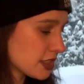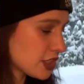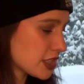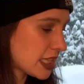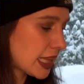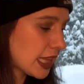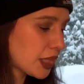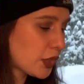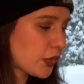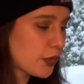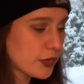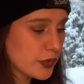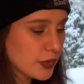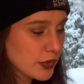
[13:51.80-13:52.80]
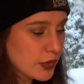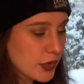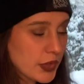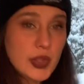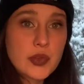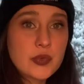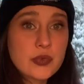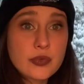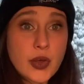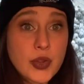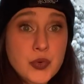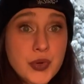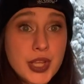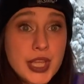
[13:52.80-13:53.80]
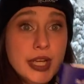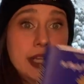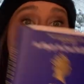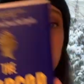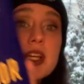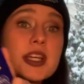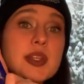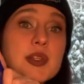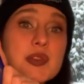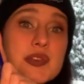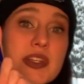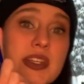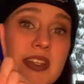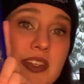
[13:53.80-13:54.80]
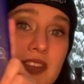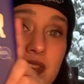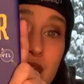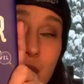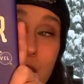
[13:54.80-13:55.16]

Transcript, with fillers: just a little... a little fun read. This is The